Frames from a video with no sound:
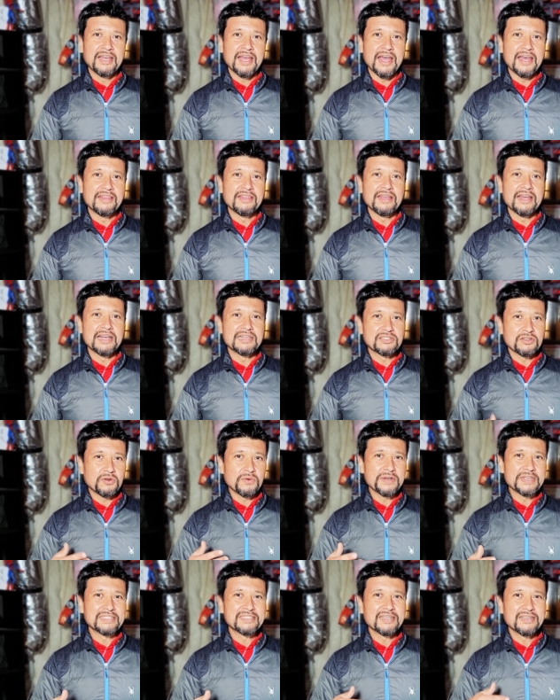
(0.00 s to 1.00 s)
And as
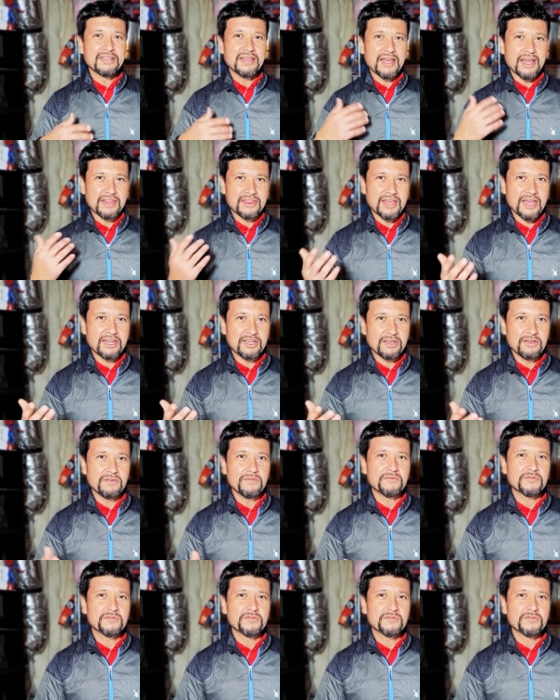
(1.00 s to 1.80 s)
always, I thank you